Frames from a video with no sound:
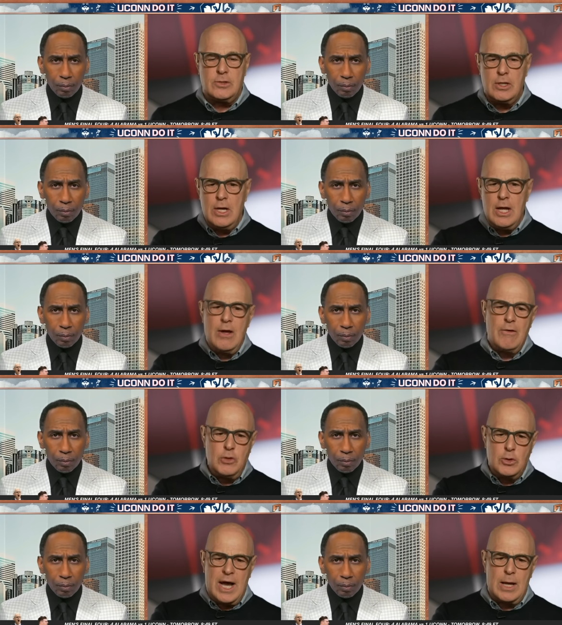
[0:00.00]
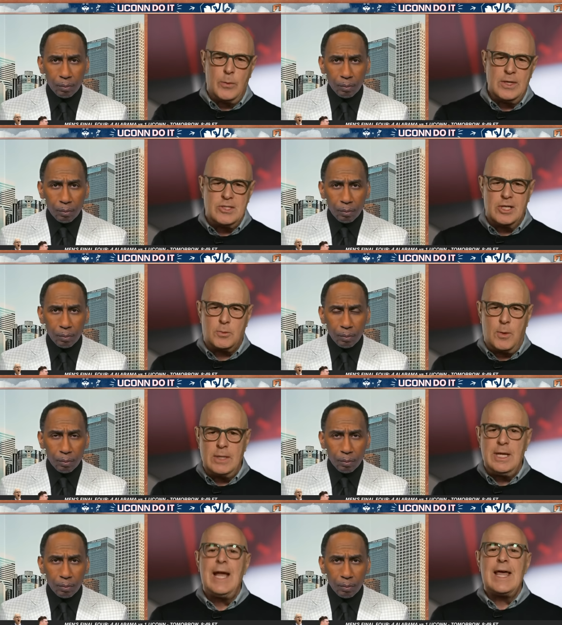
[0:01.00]
Speaker 1: years. If UConn wins this
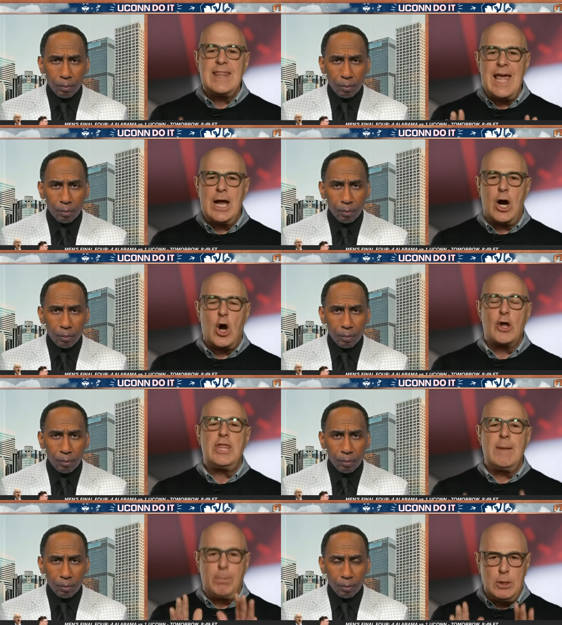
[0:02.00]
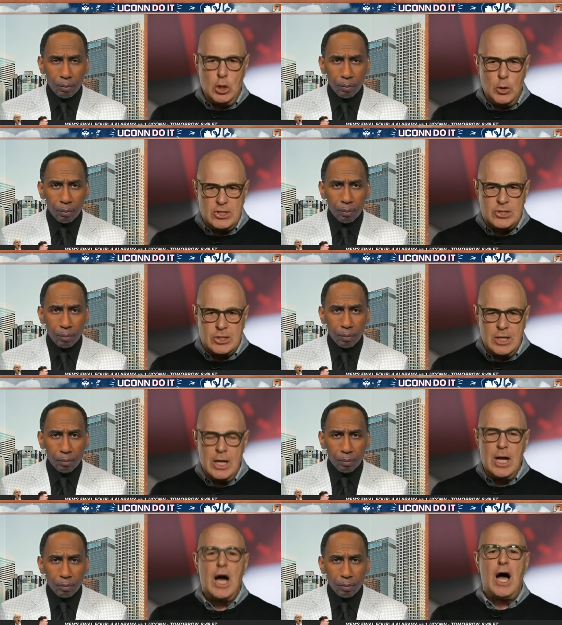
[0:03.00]
one, they are the bluest
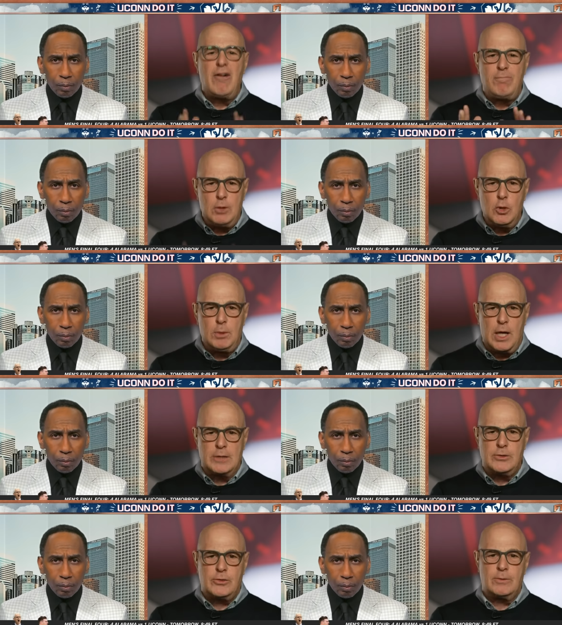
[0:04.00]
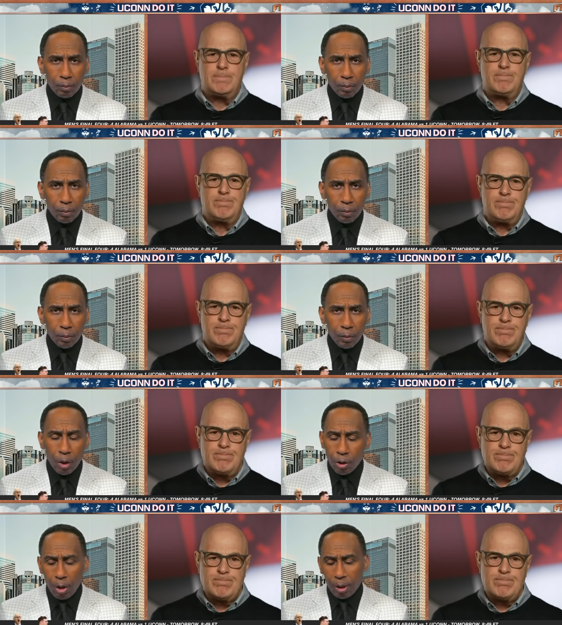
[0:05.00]
of blue bloods.
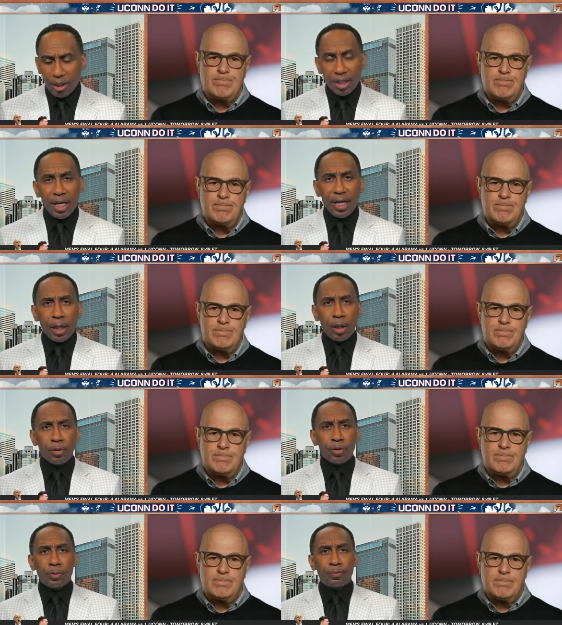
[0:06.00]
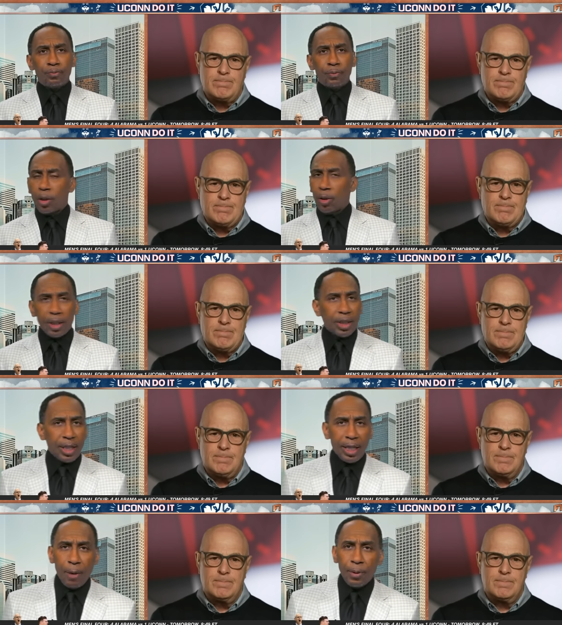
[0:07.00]
Speaker 2: You don't get to say that, coach. You don't get to
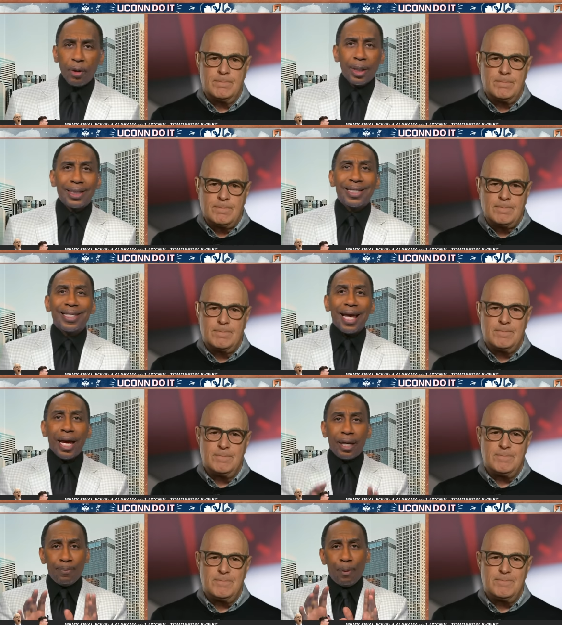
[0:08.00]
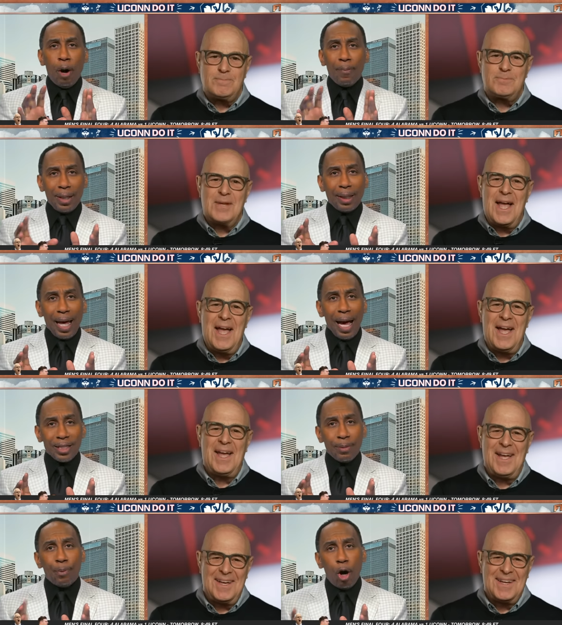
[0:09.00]
say that. We don't get to say
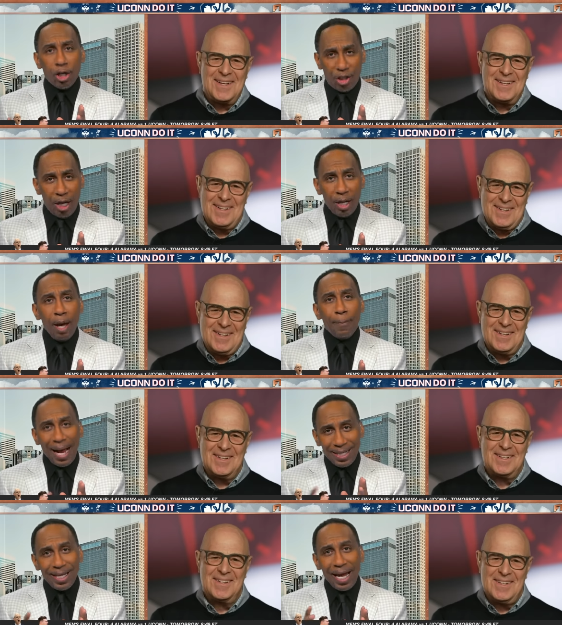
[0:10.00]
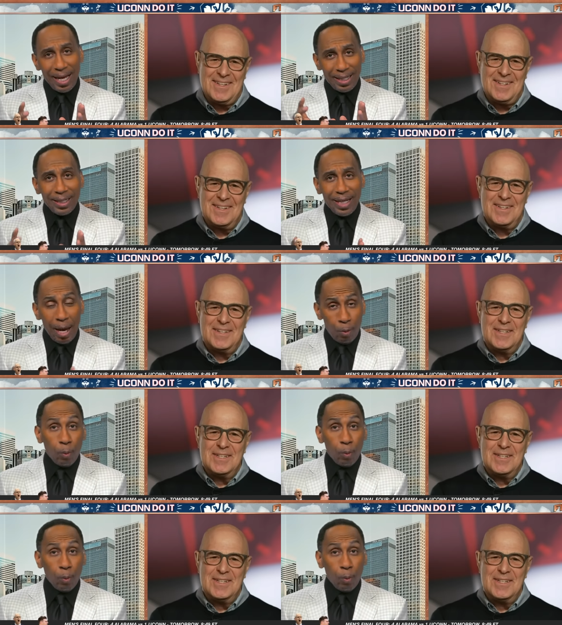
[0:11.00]
compartmentalize and parse it by saying today.